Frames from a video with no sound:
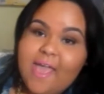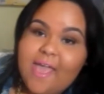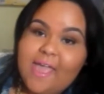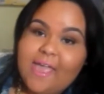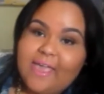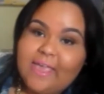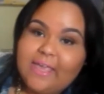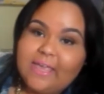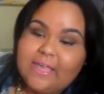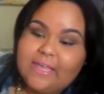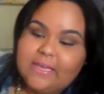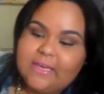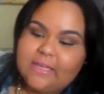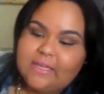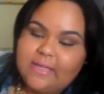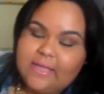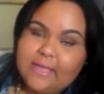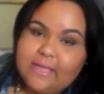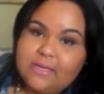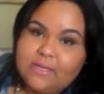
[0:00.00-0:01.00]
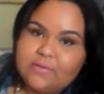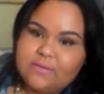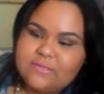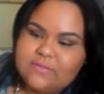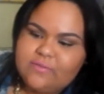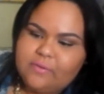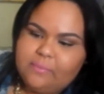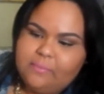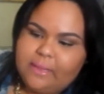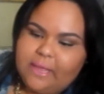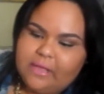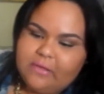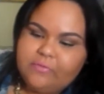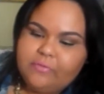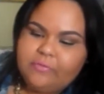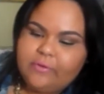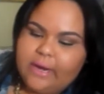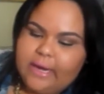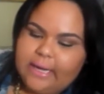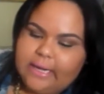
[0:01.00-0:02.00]
And again, it was for Black
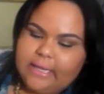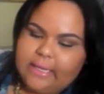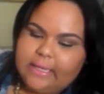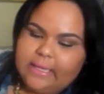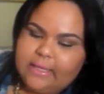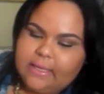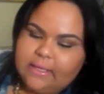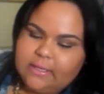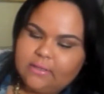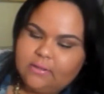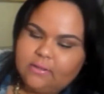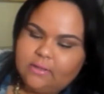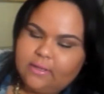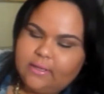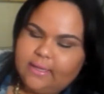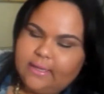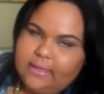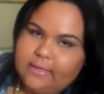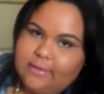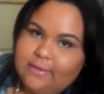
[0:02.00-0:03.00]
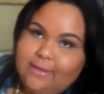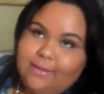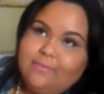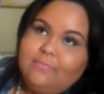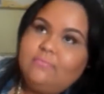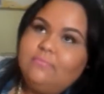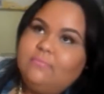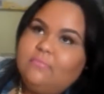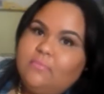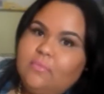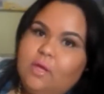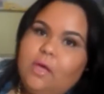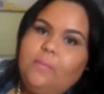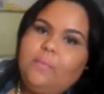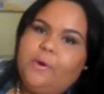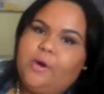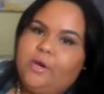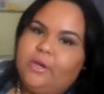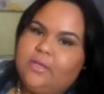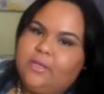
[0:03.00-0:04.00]
Friday. And again, a
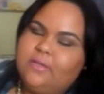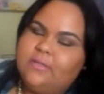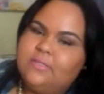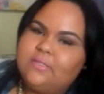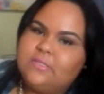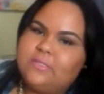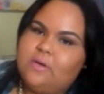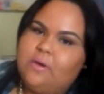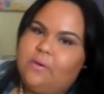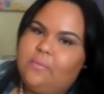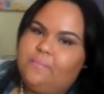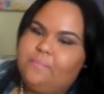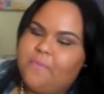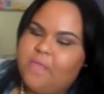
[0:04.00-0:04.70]
bargain. So,